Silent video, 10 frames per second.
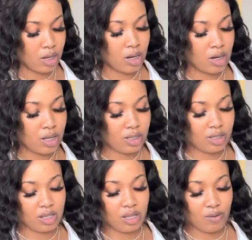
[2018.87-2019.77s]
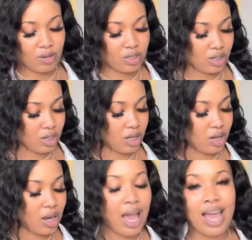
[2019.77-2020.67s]
Let's see what's in here.
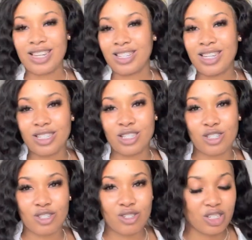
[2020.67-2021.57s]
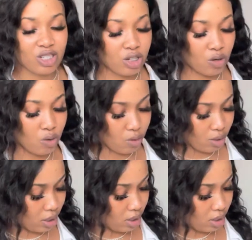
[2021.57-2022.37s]
I actually need to do a SHEIN haul, okay?